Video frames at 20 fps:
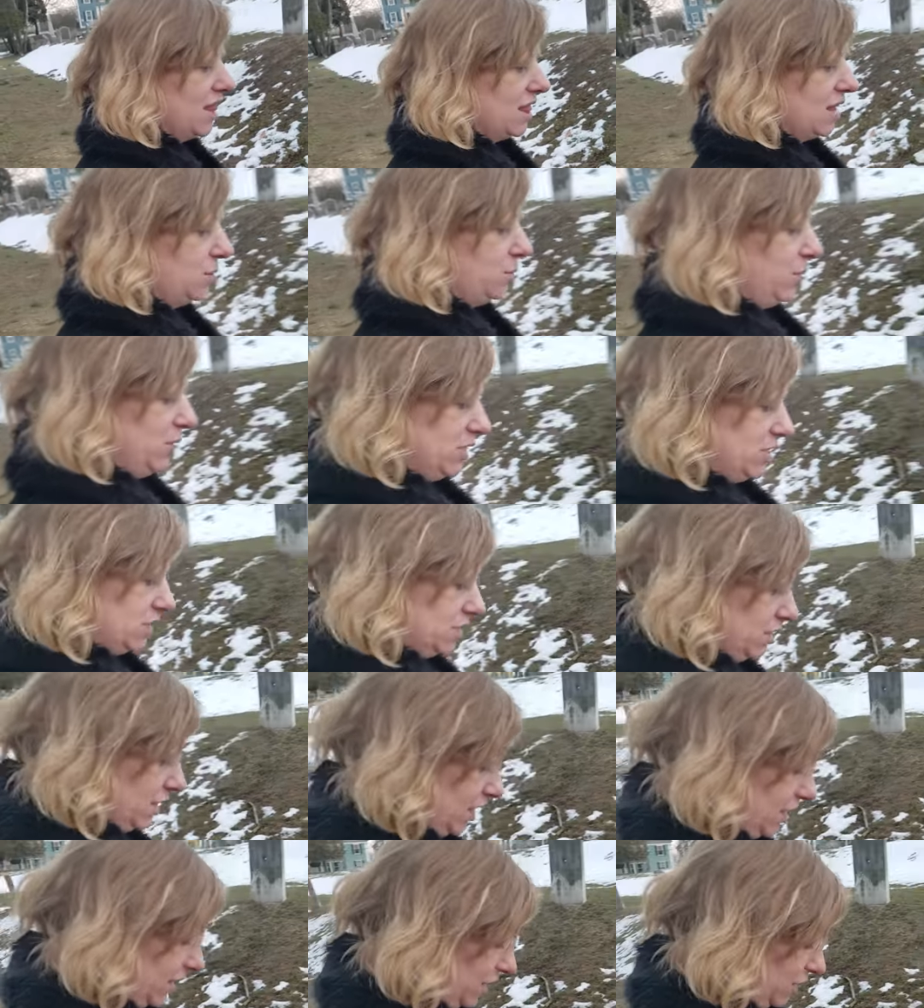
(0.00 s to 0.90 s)
that we
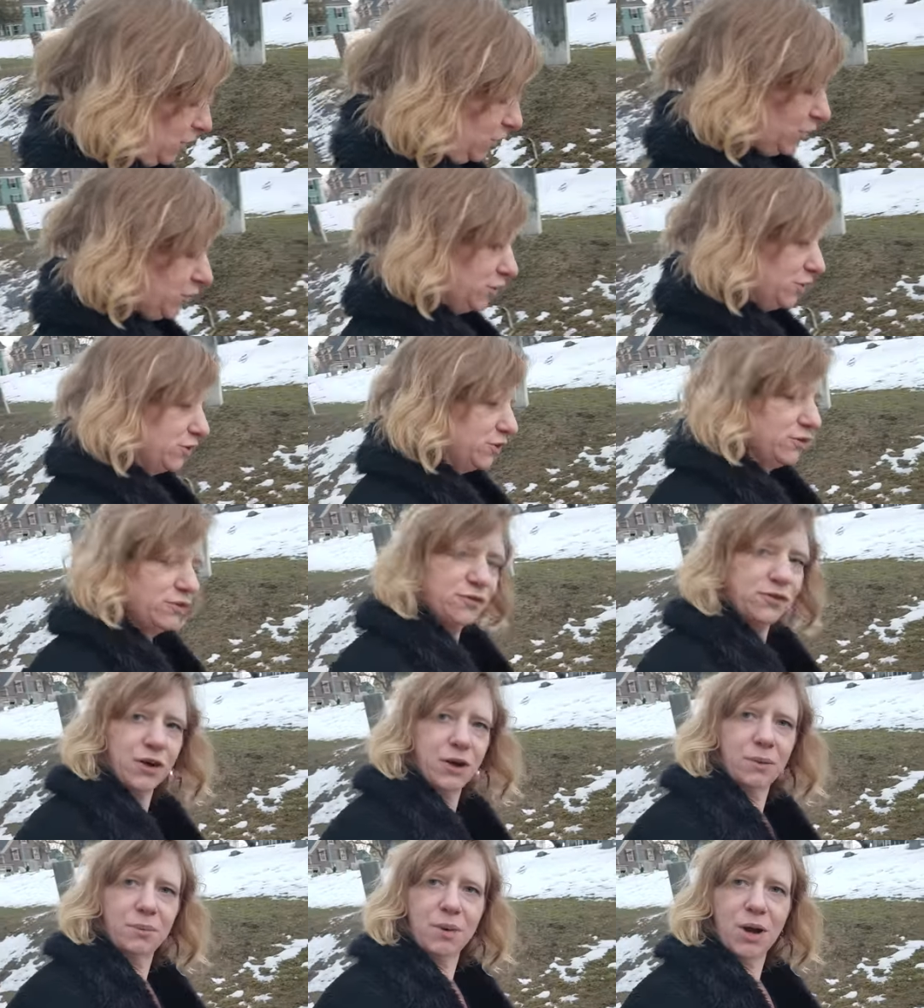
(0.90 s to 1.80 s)
uh, learned
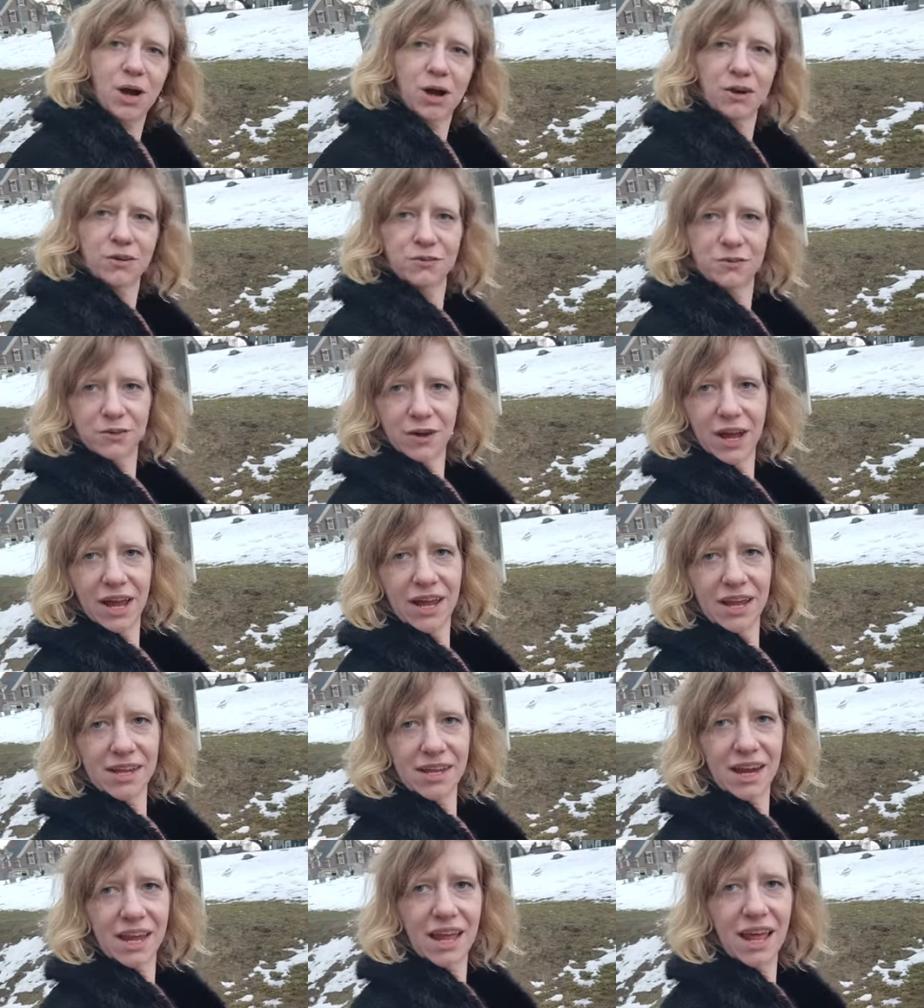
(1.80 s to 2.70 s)
from our
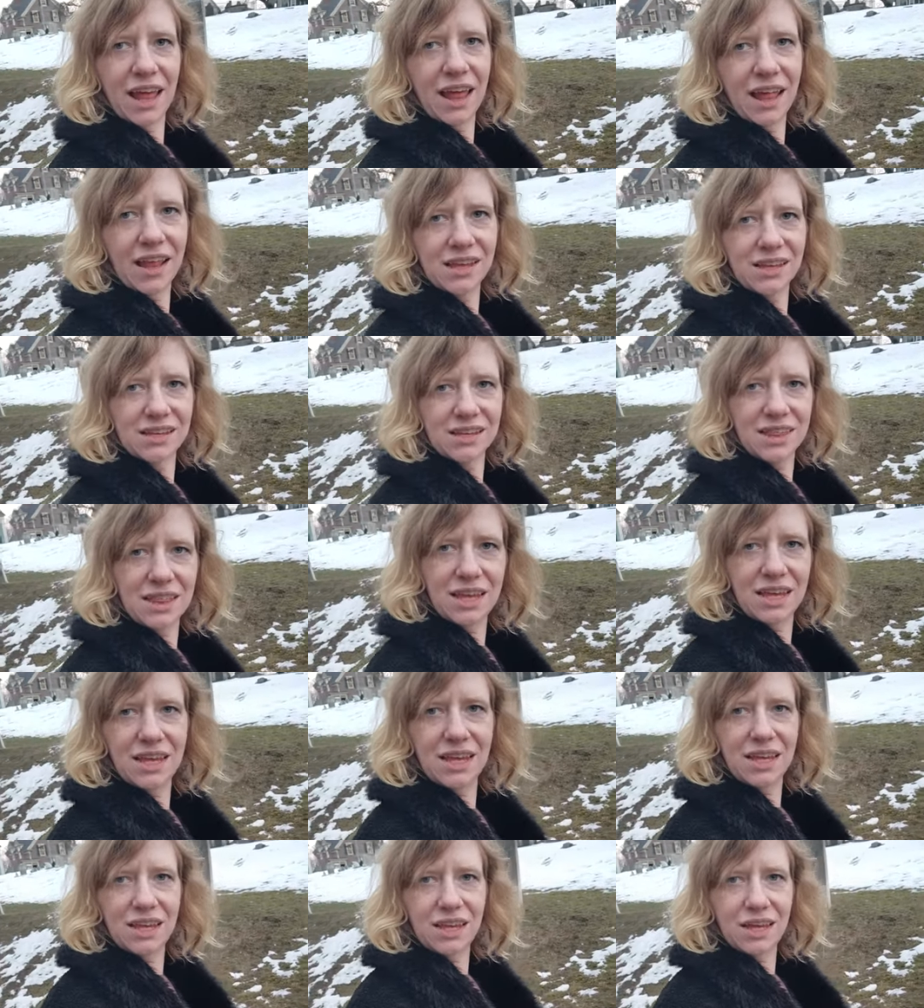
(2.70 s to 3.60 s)
friend at
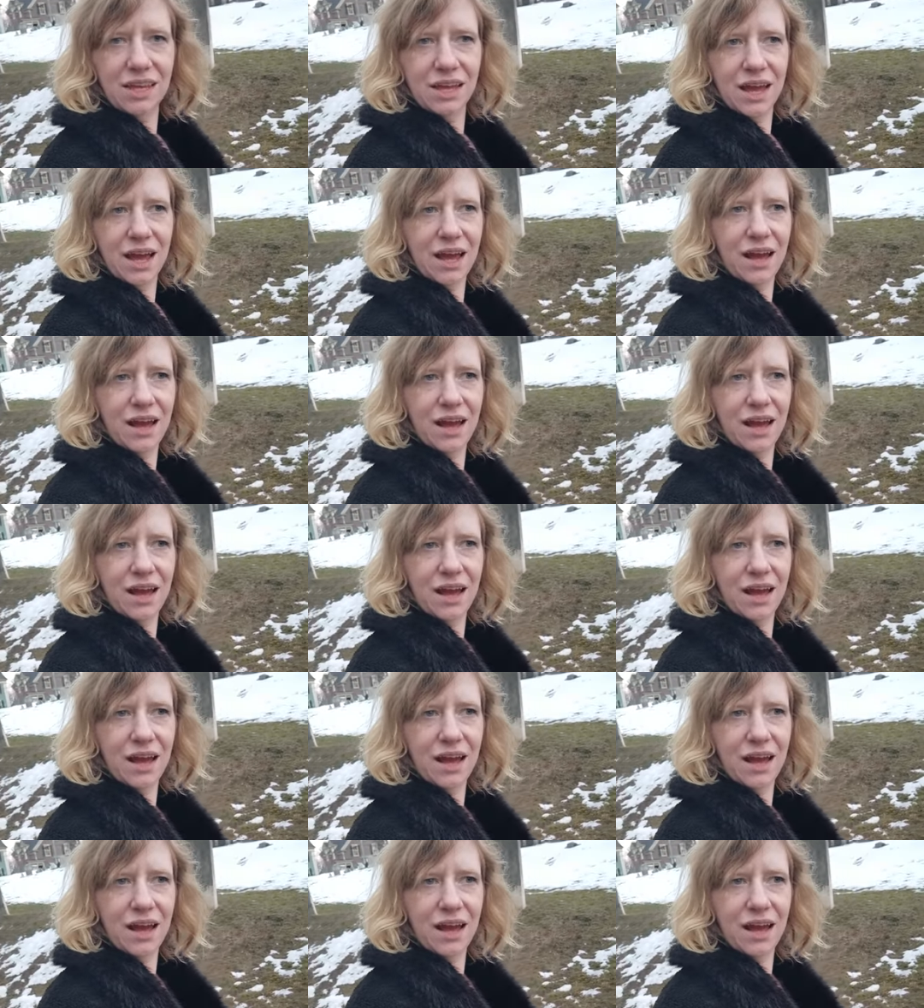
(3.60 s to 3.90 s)
the...